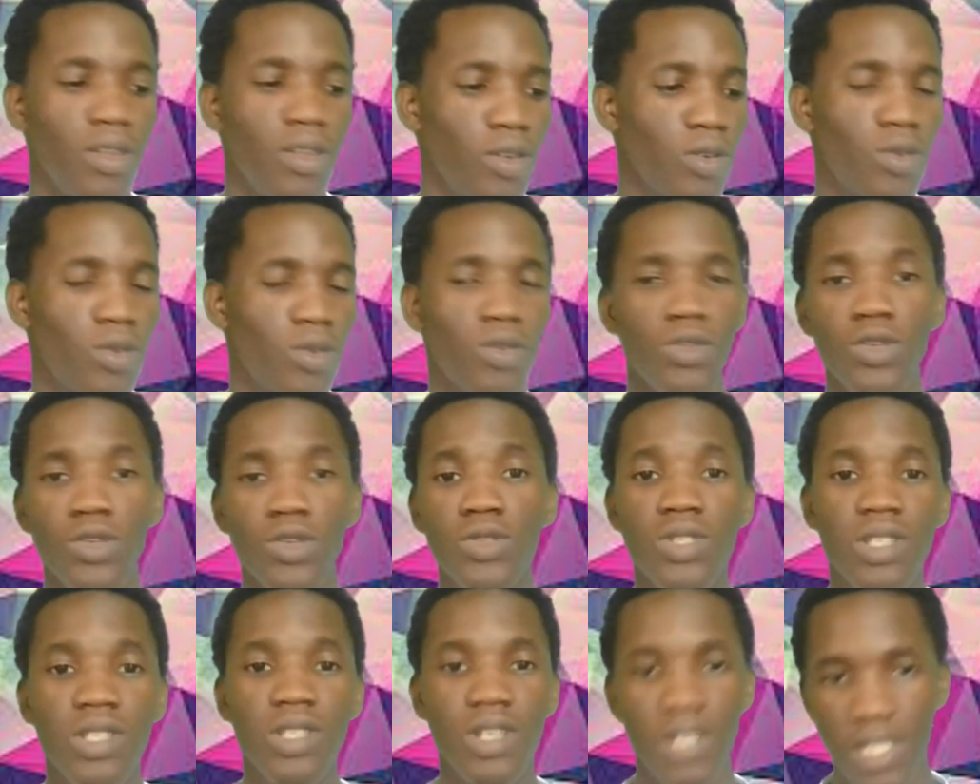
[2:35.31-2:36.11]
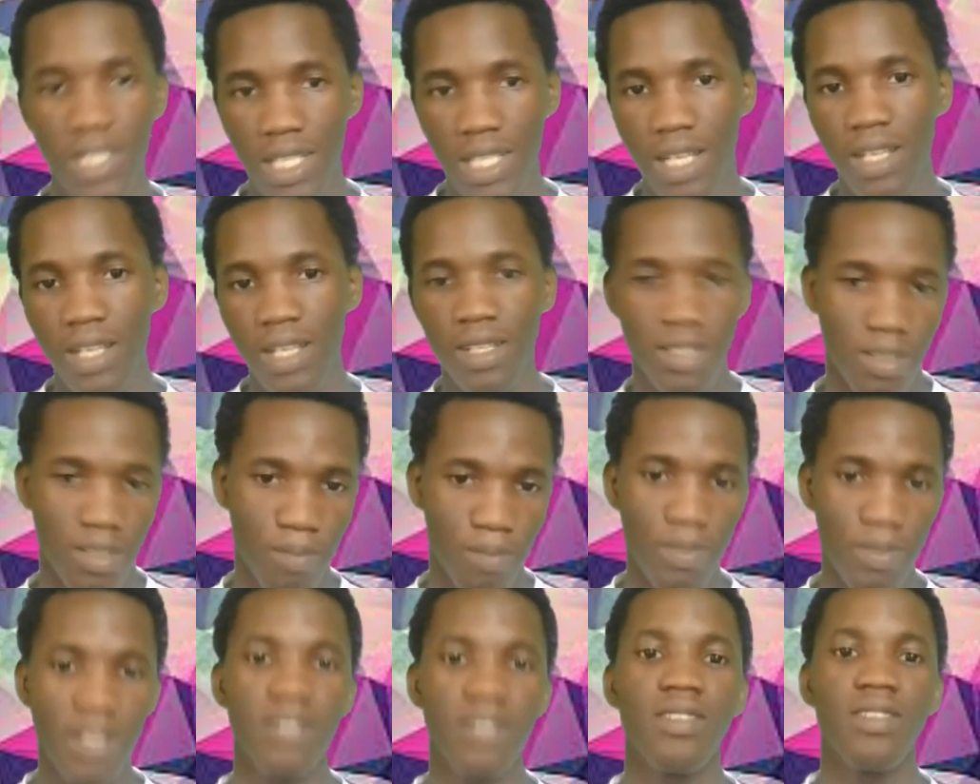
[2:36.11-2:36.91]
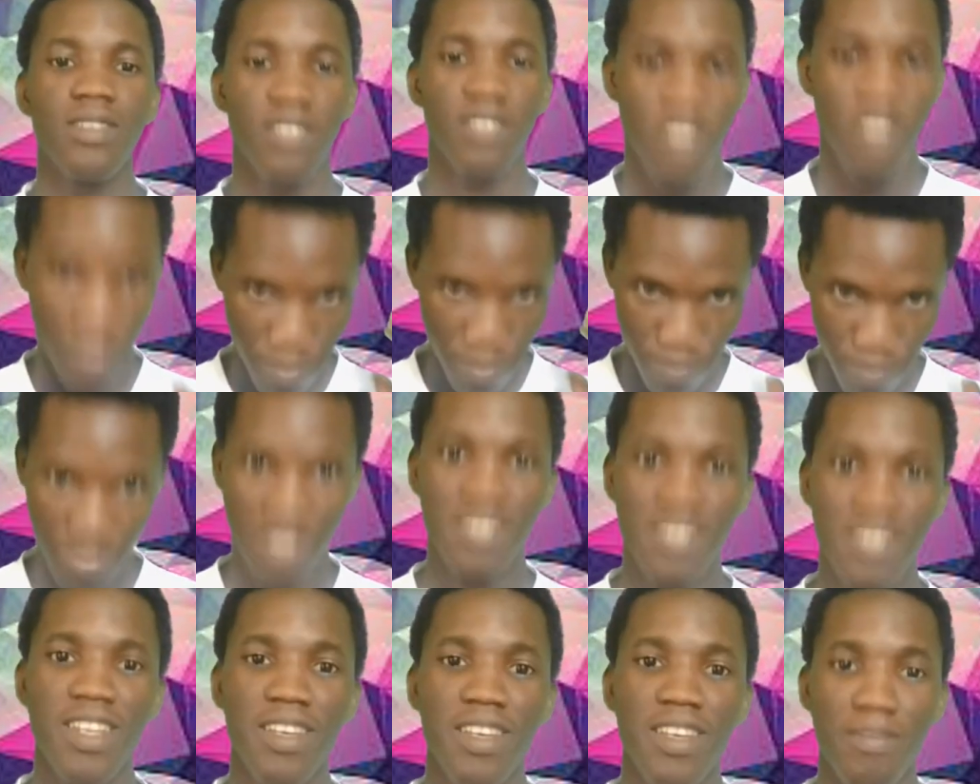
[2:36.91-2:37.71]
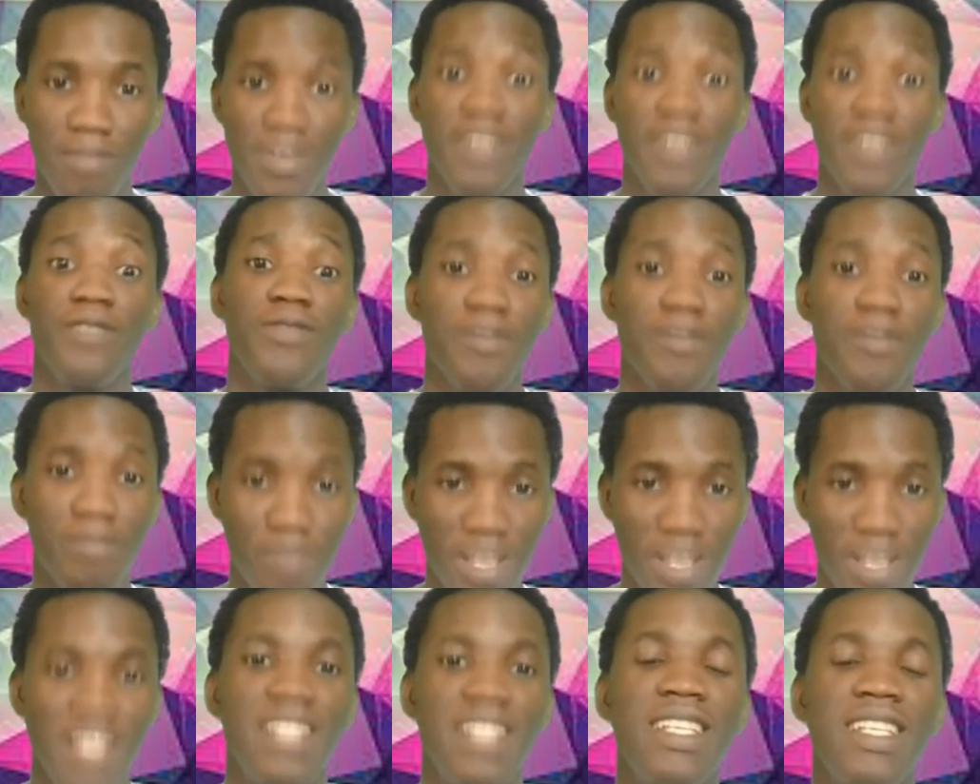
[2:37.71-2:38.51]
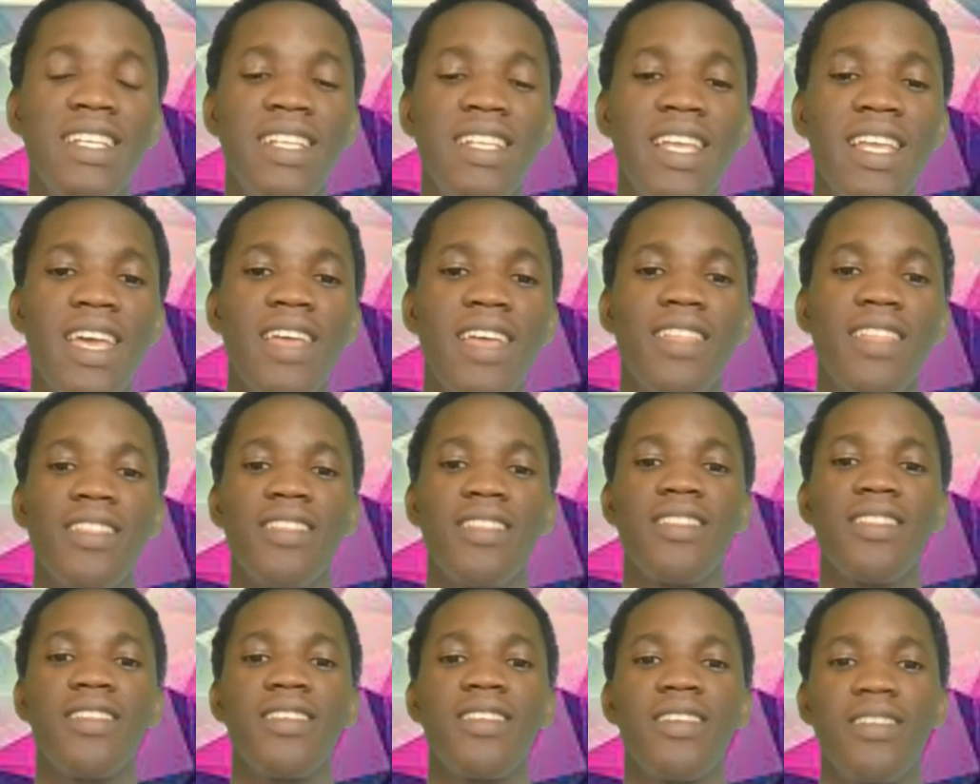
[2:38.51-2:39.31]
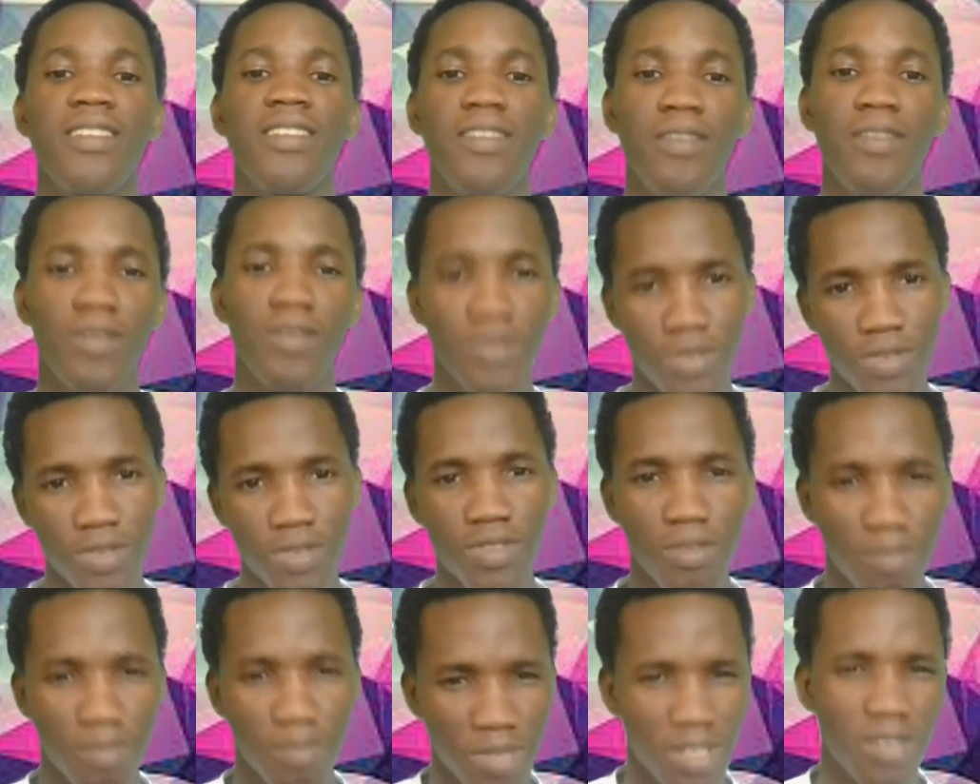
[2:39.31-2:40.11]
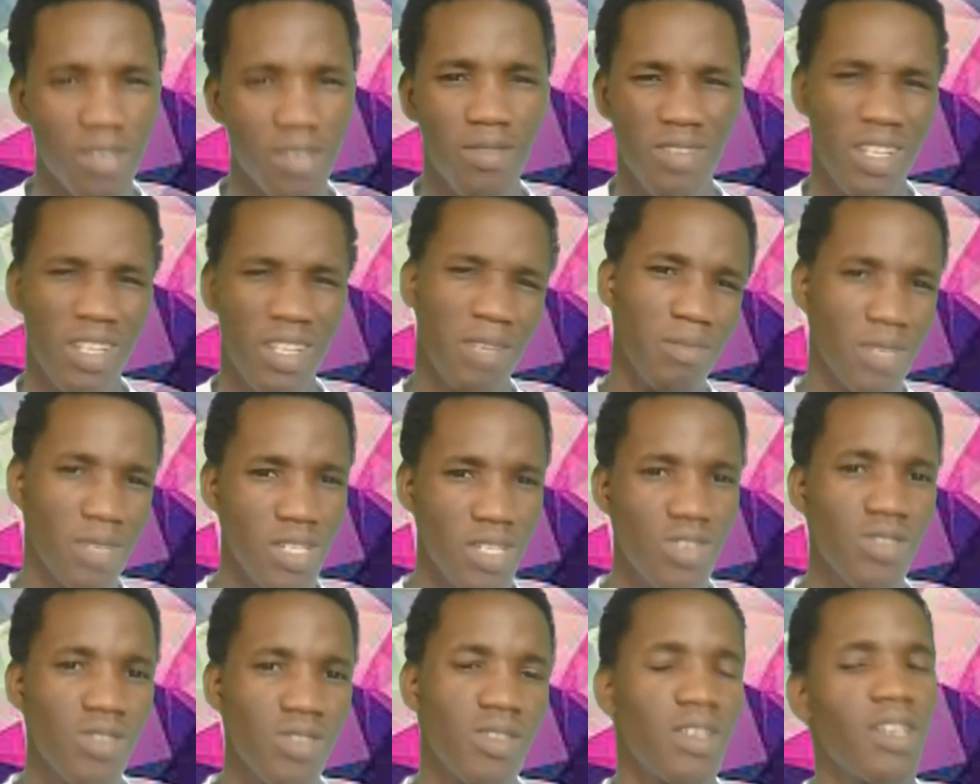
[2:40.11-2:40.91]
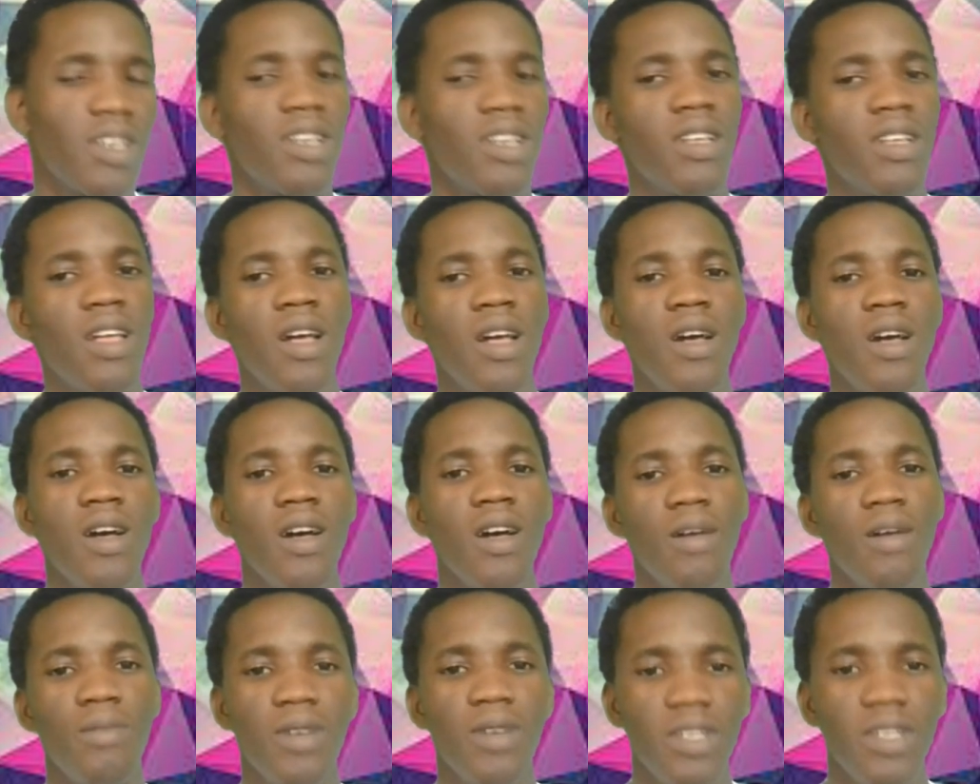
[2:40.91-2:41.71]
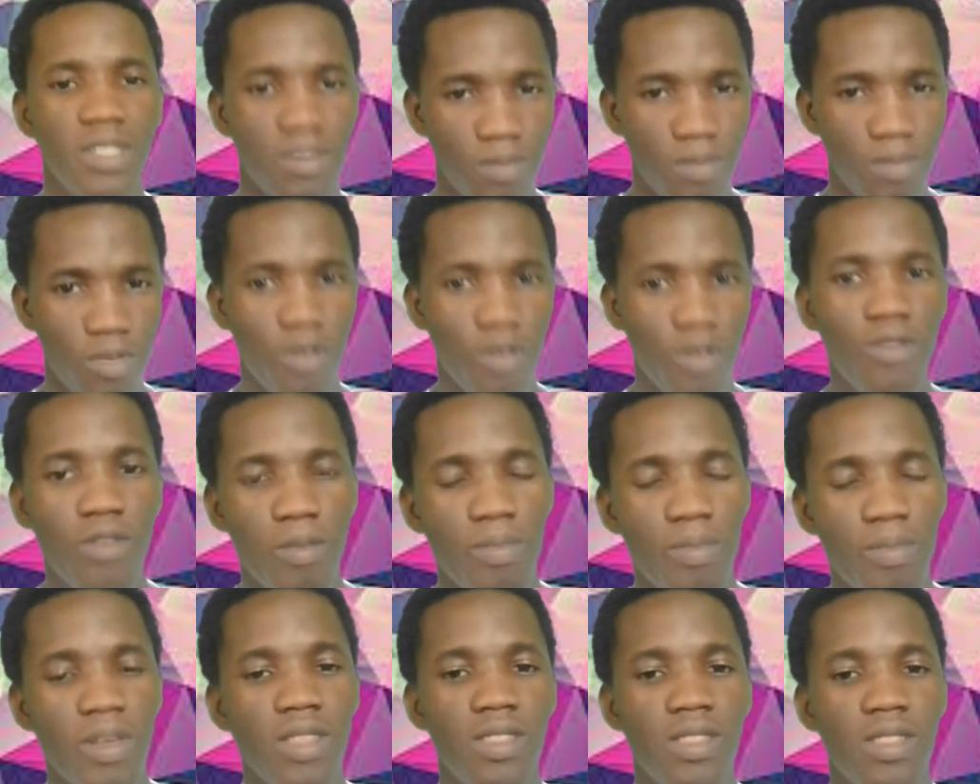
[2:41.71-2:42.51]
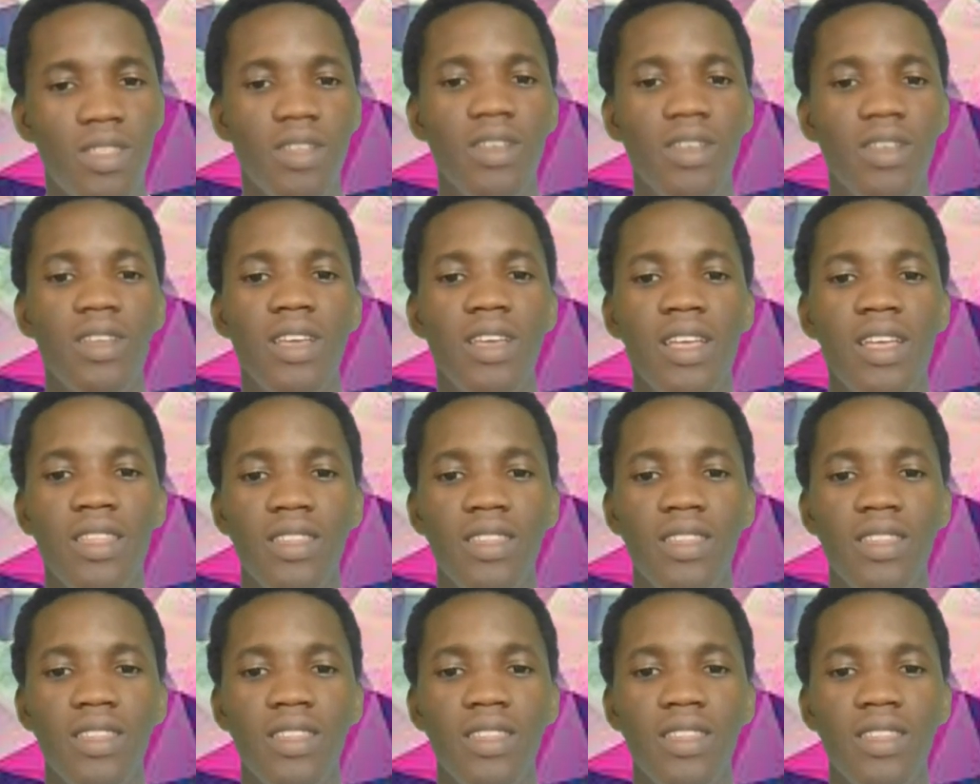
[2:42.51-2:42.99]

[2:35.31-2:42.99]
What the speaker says: You could use Krita, it's a painting specially made for painting, and also some bit of animation here, but it's more for painting.